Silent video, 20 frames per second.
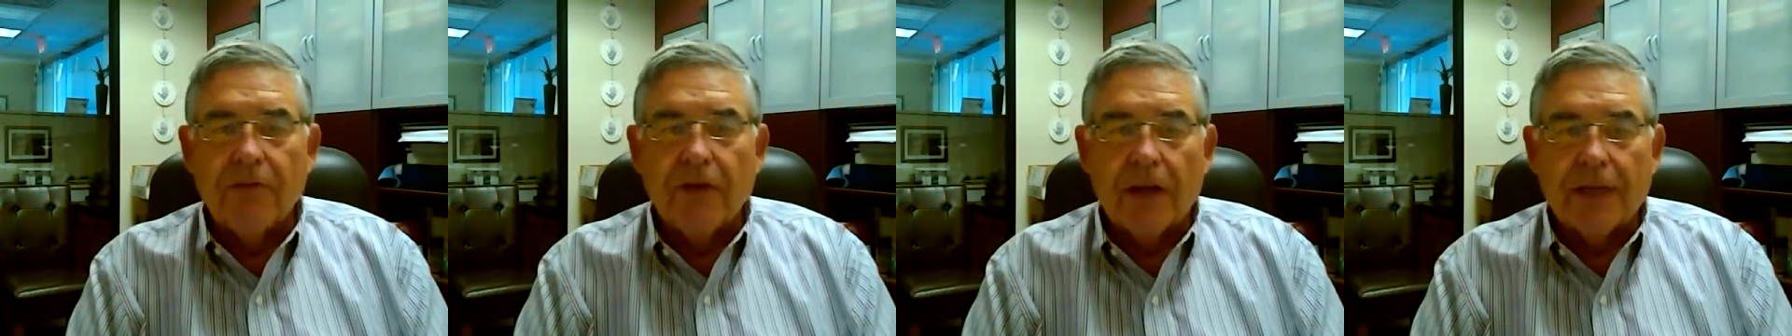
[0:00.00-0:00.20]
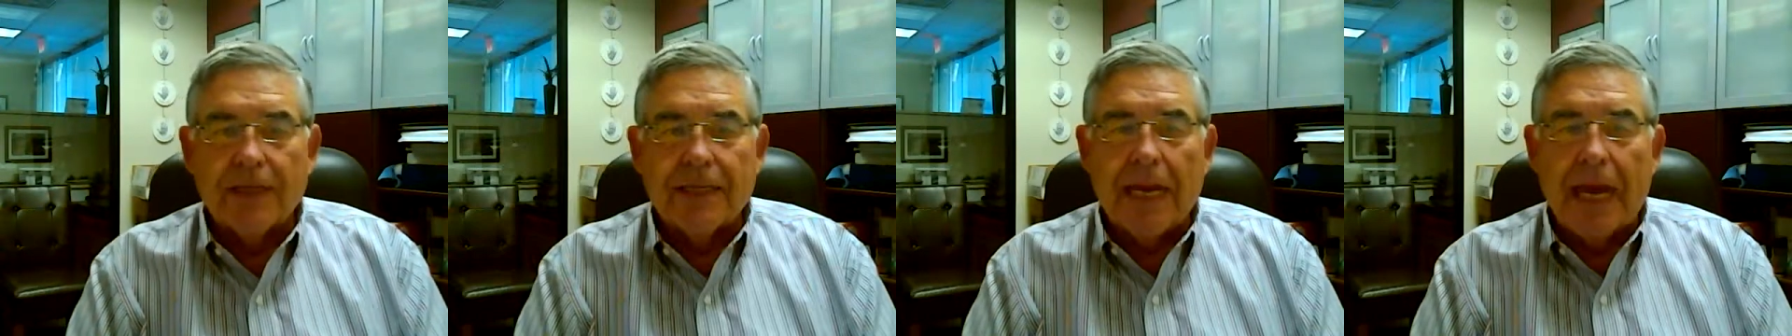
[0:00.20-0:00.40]

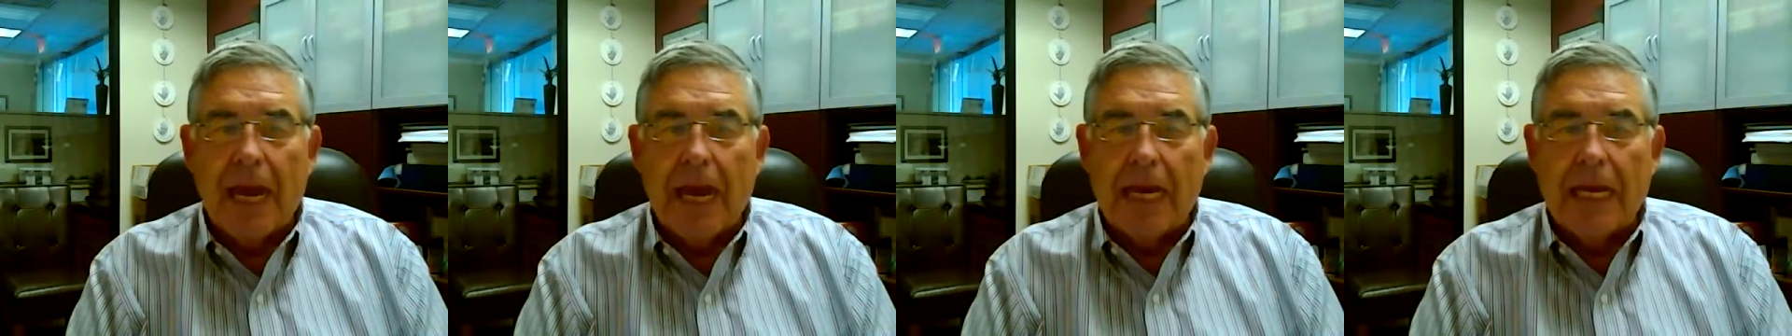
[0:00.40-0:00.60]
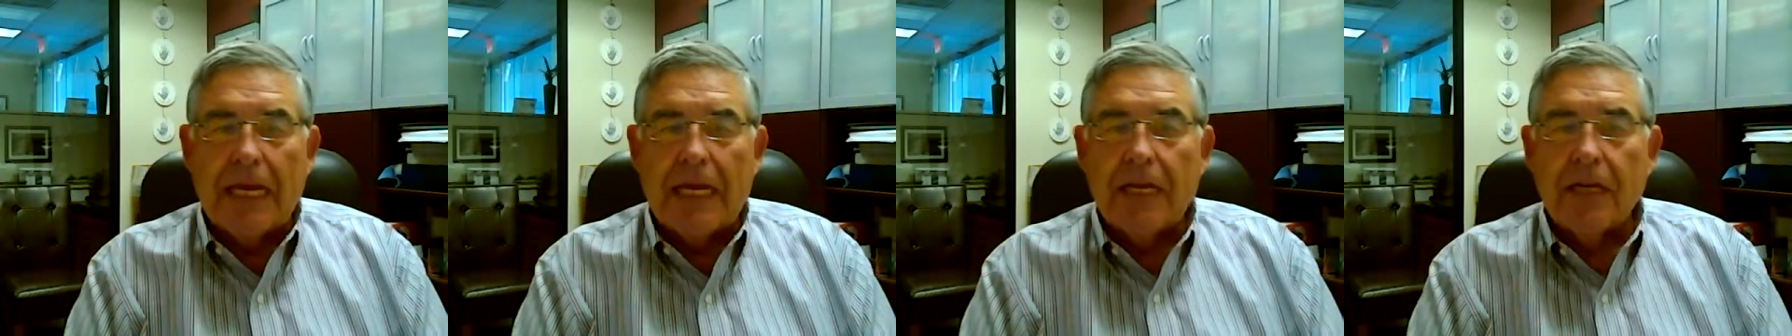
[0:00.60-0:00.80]
lost
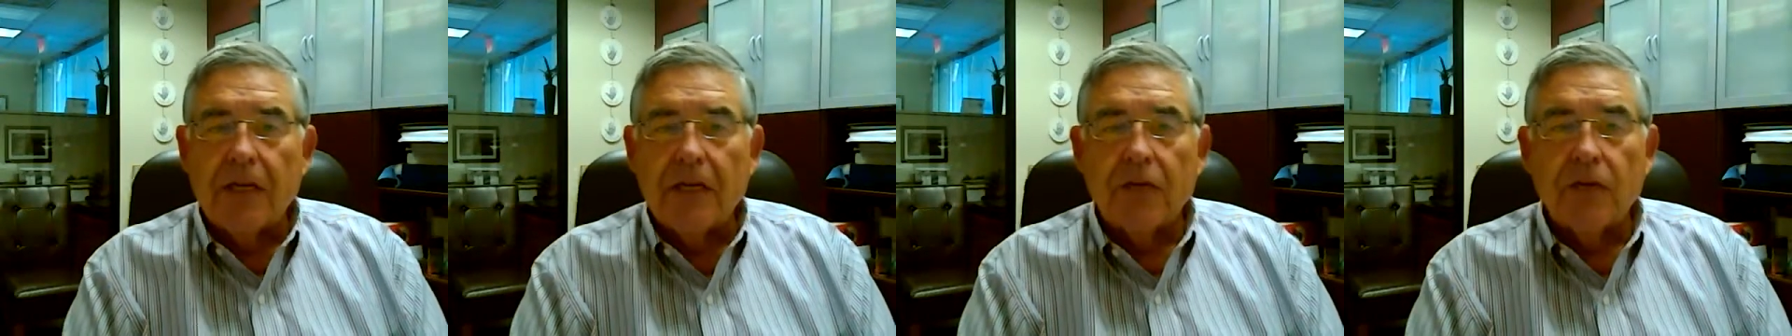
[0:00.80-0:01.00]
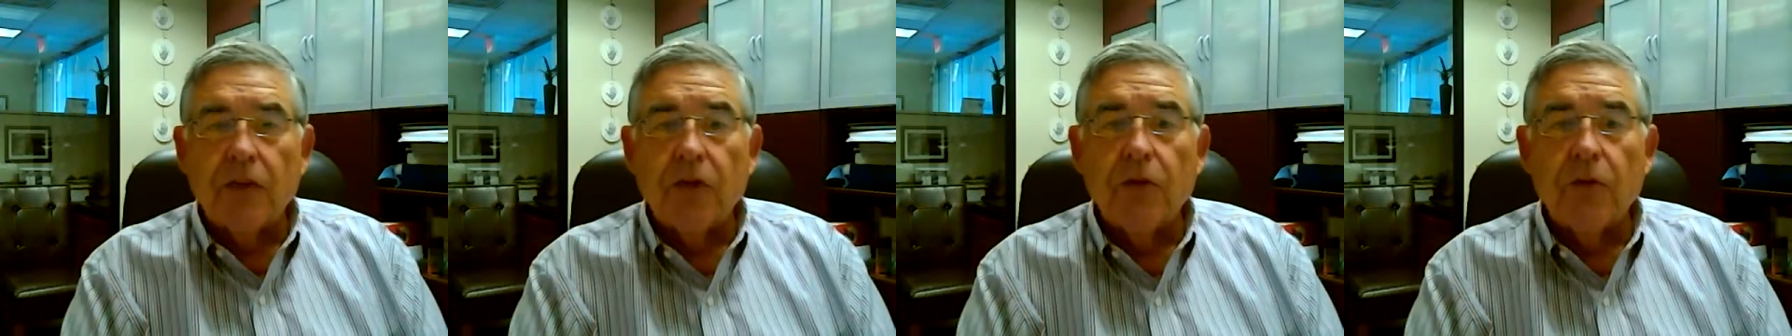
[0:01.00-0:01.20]

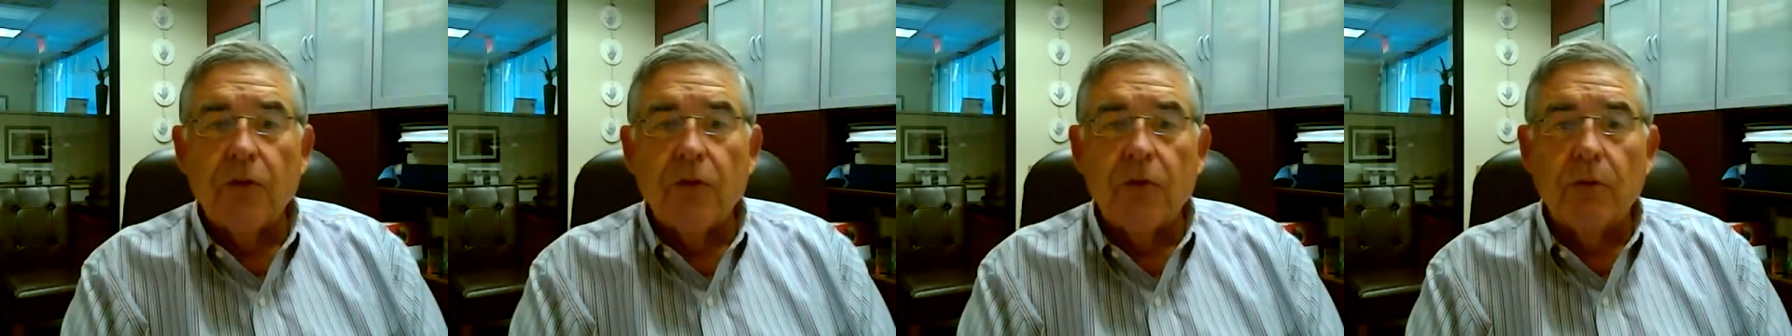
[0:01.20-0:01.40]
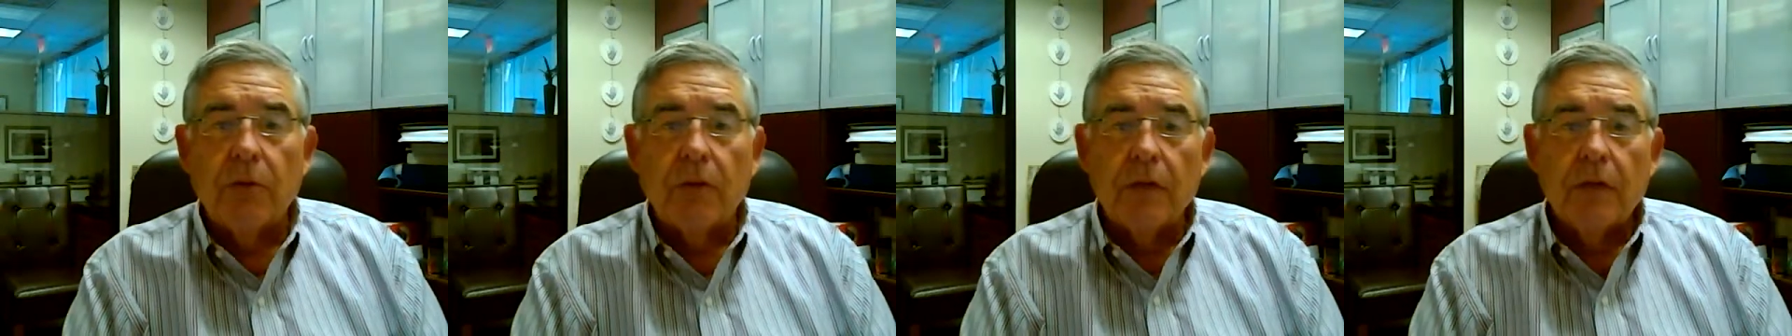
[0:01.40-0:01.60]

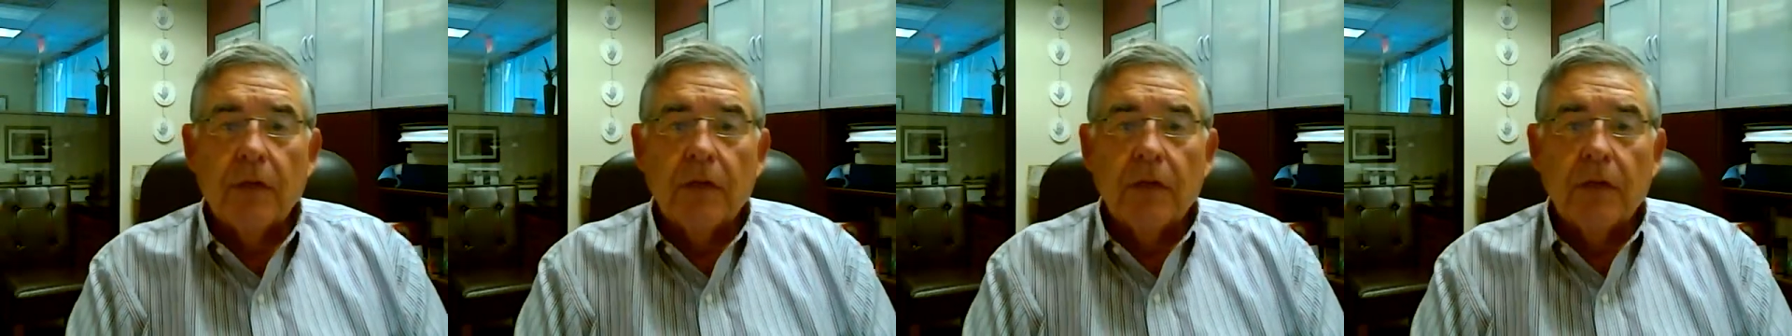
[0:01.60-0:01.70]
82